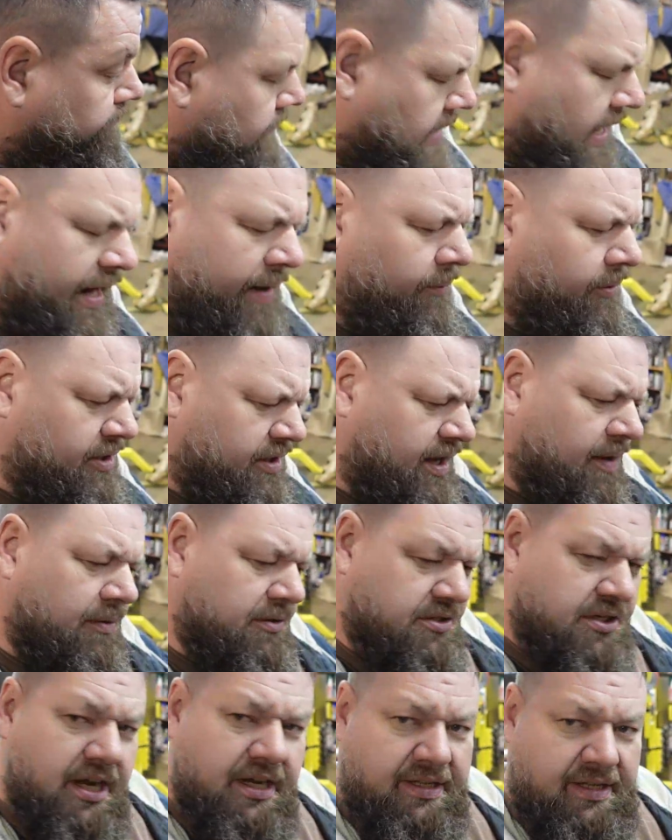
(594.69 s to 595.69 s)
And I'm going to double
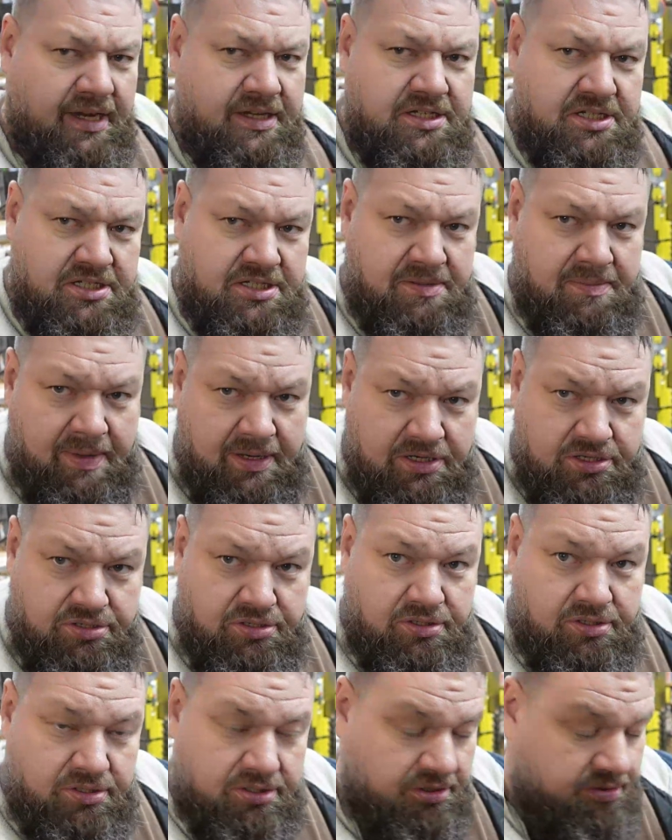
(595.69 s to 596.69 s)
check that just to make
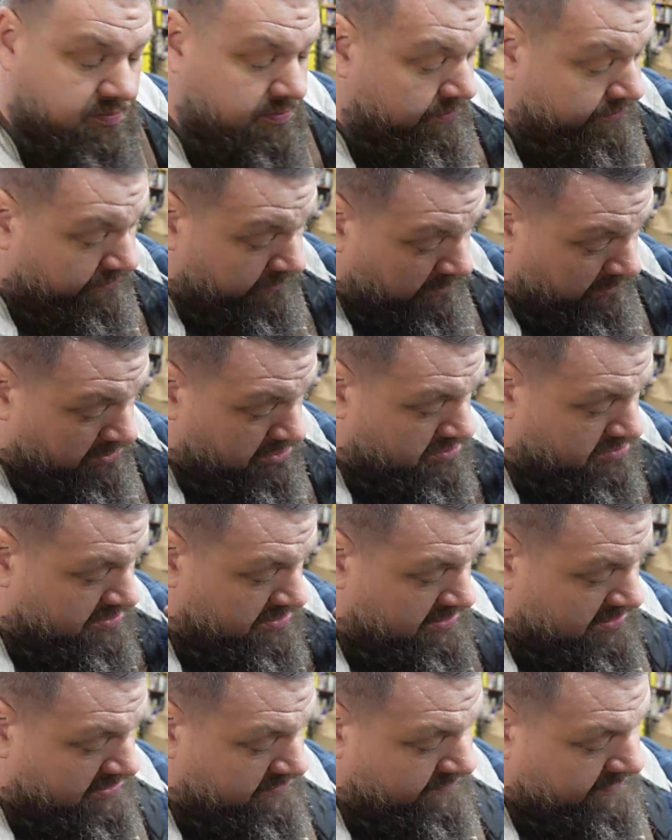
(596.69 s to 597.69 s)
sure. So before you see
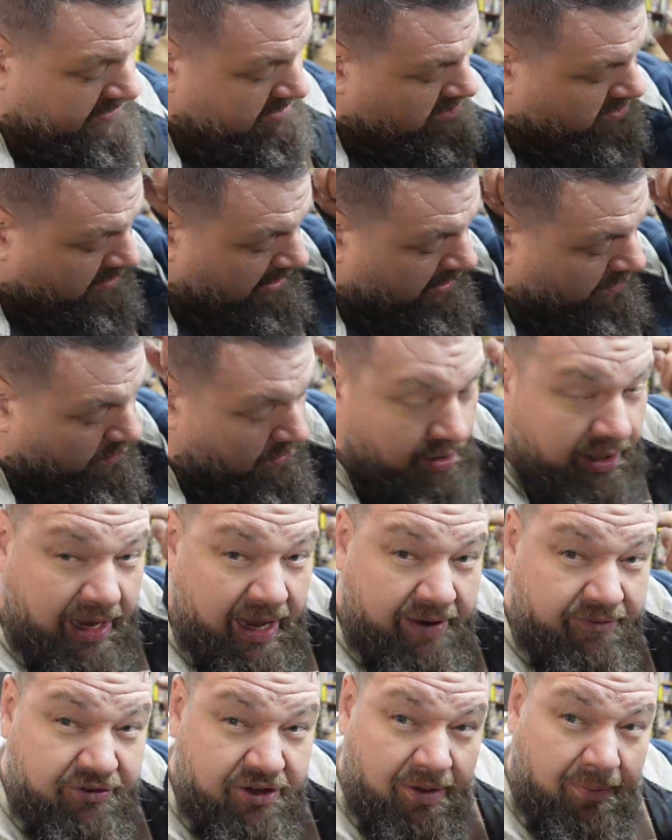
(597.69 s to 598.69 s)
this video, I will
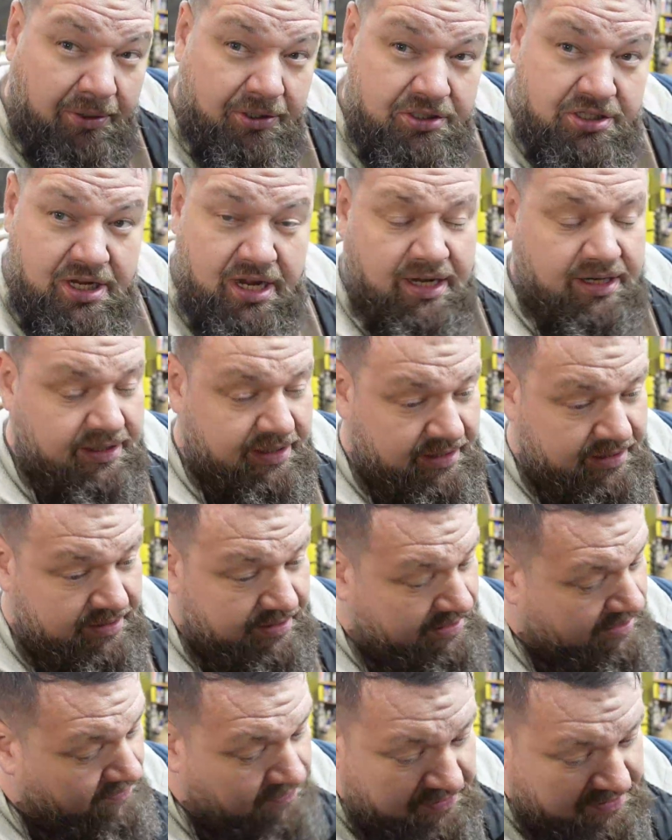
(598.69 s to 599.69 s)
have double checked it.
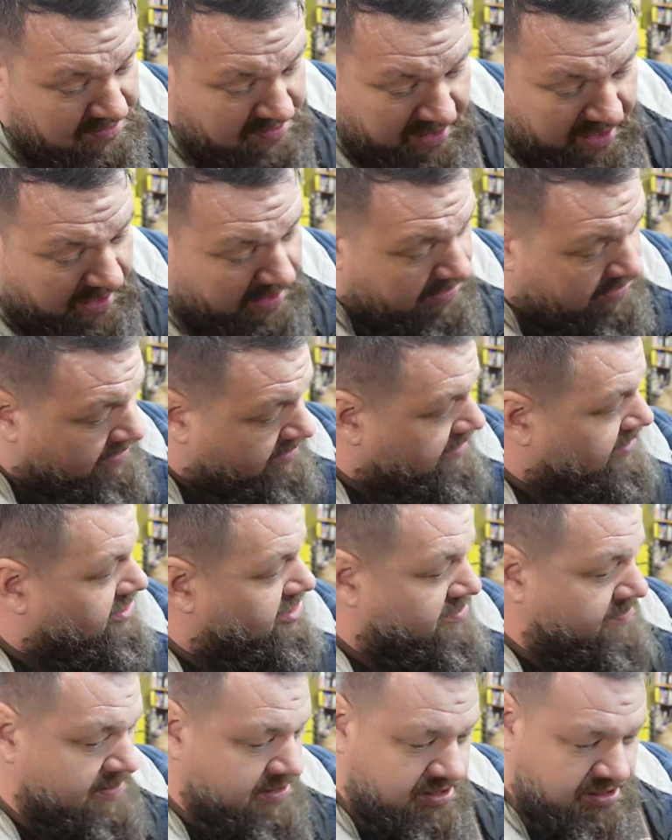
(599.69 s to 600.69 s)
And if it's not, then it
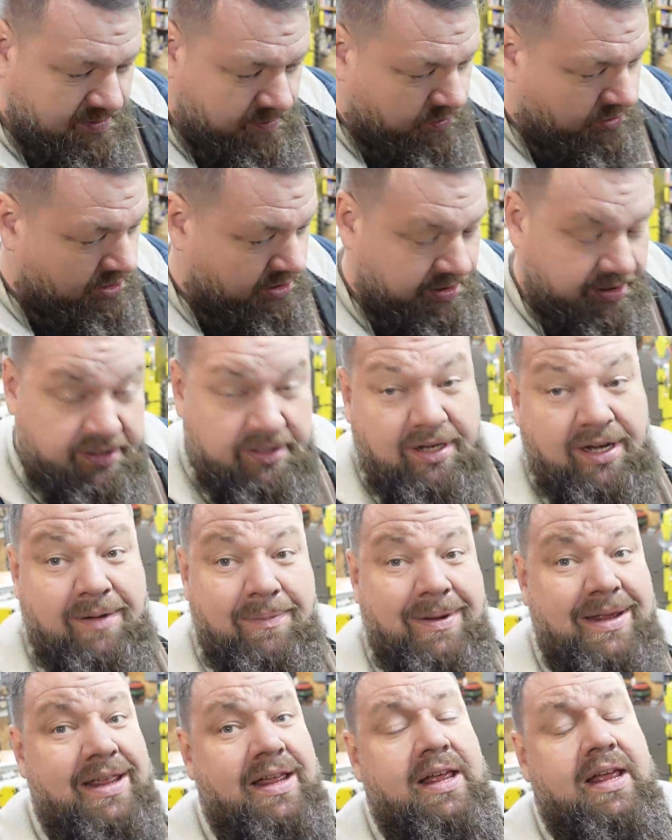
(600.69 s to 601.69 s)
should be somewhere on here telling
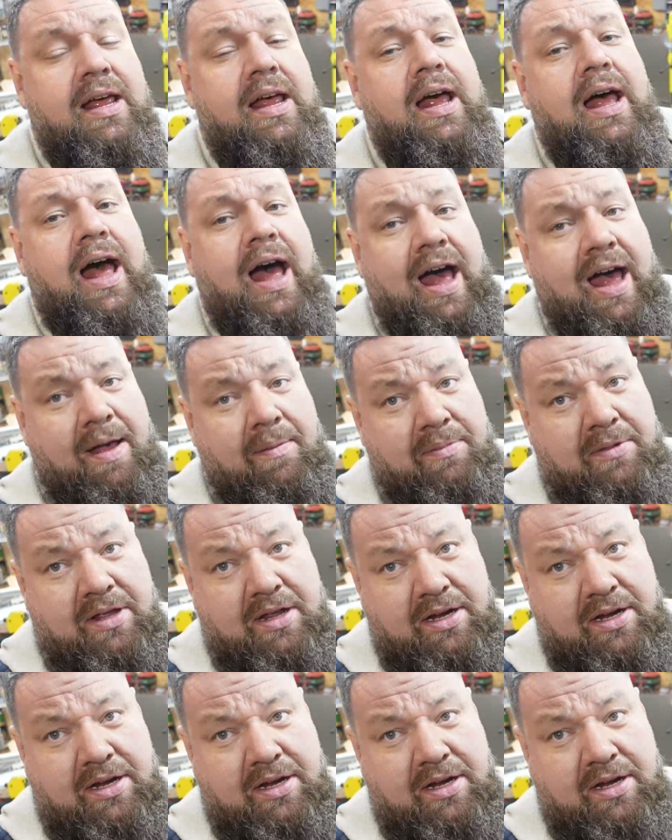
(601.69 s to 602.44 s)
me I'm the